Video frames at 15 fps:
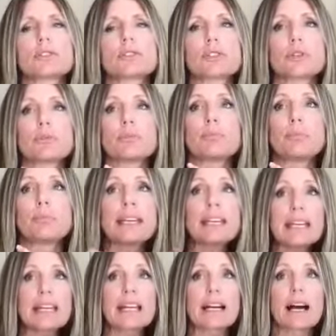to
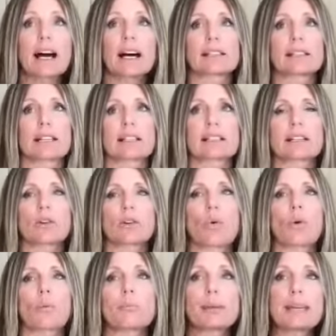be addicted
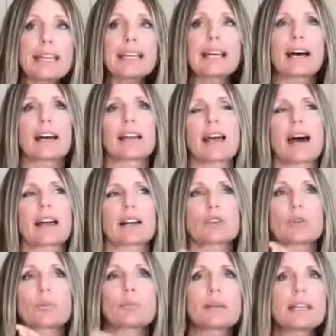or be an
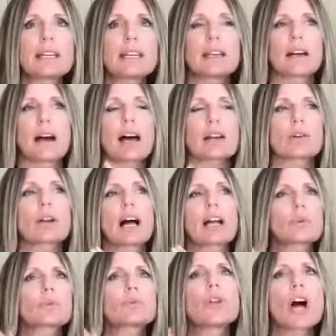addict or I
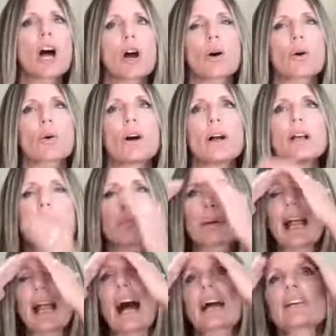don't know,
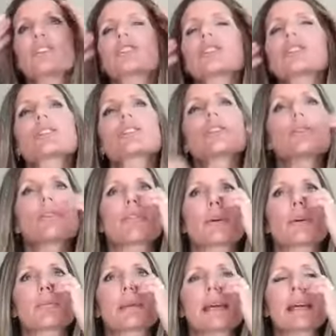but I just knew
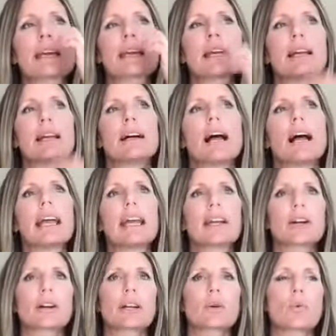for me,
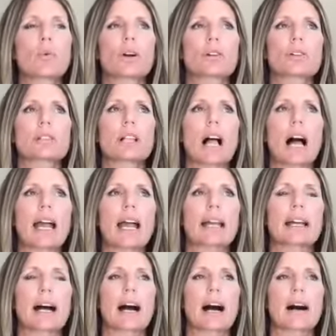hearing words
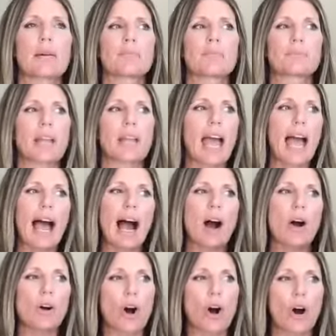like
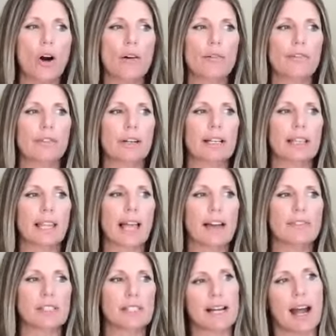alcohol-free
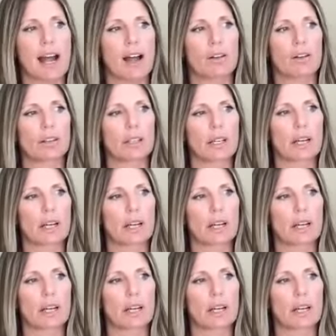lifestyle.